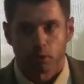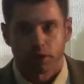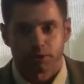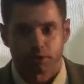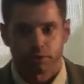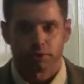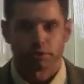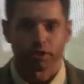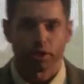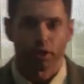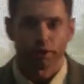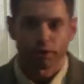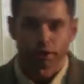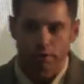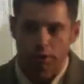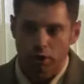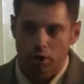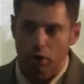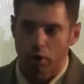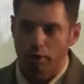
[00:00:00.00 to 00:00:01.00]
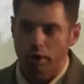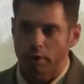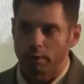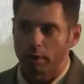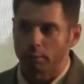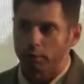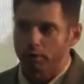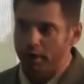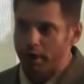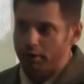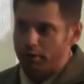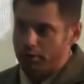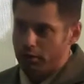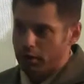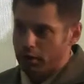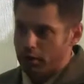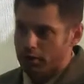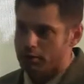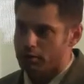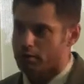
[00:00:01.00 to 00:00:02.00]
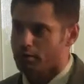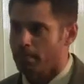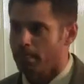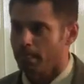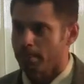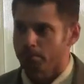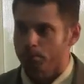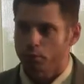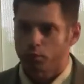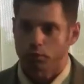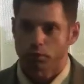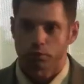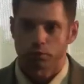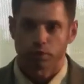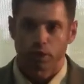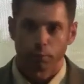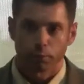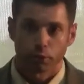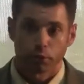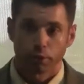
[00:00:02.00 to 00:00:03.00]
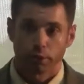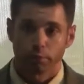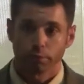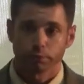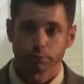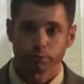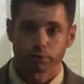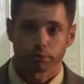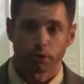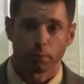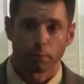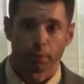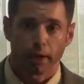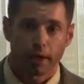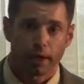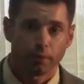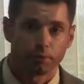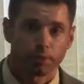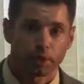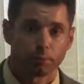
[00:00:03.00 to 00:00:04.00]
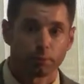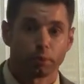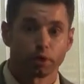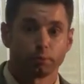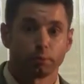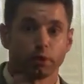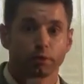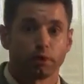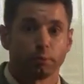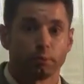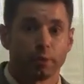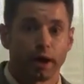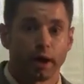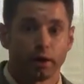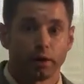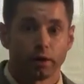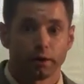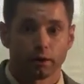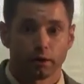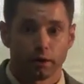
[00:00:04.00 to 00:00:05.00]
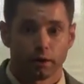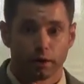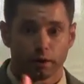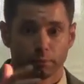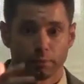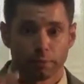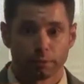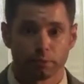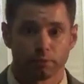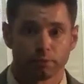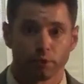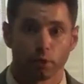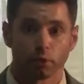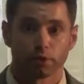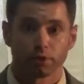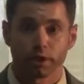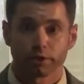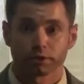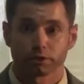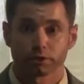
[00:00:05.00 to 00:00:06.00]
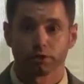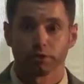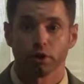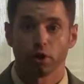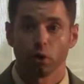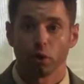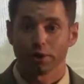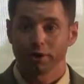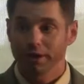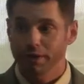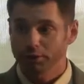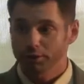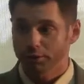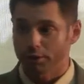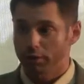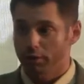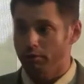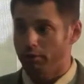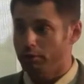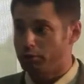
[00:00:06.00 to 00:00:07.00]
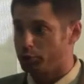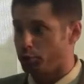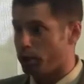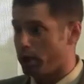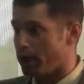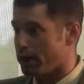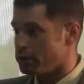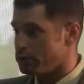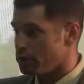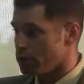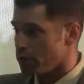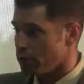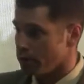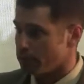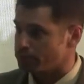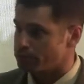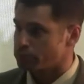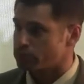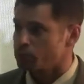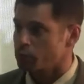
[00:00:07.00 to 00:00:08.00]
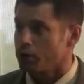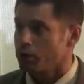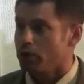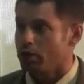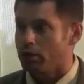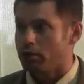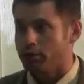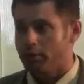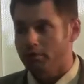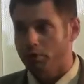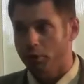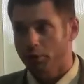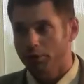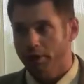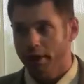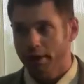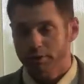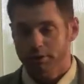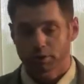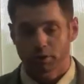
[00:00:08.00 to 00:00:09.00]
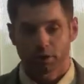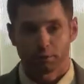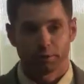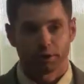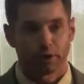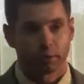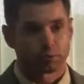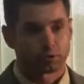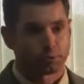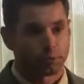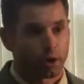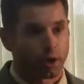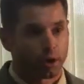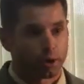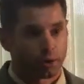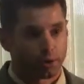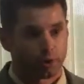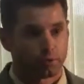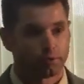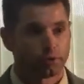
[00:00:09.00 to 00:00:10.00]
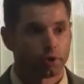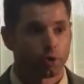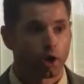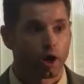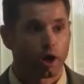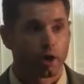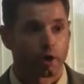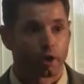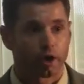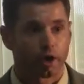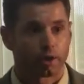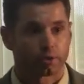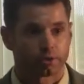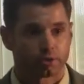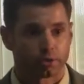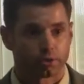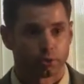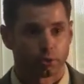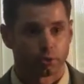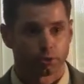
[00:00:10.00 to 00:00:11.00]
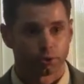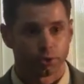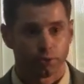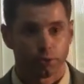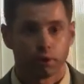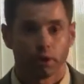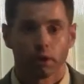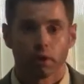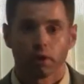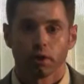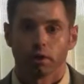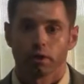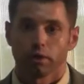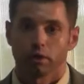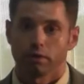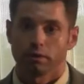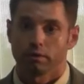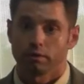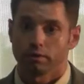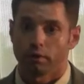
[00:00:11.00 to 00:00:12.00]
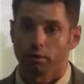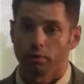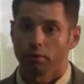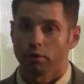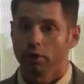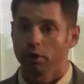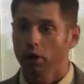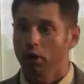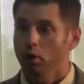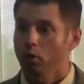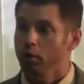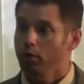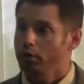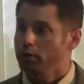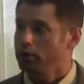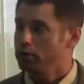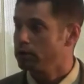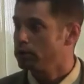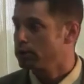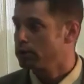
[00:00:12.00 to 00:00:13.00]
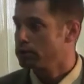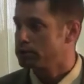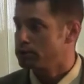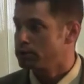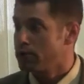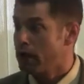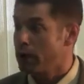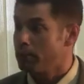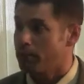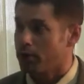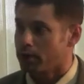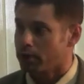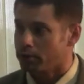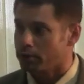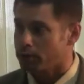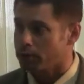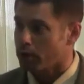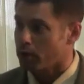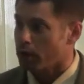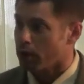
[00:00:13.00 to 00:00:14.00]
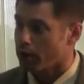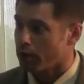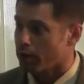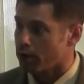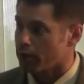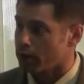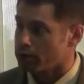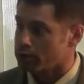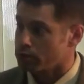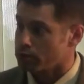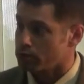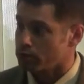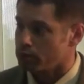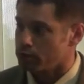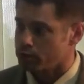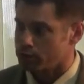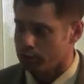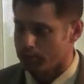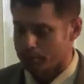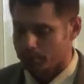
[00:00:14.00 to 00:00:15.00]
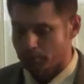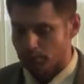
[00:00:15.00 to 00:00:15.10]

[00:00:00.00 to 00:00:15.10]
So these delegates go, they come up with ideas, some good, some bad. They put them on the ballot, and then people vote yes or no on each individual idea. If they vote yes, it becomes part of the Ohio Constitution. If they vote no, it's not part of the Ohio Constitution.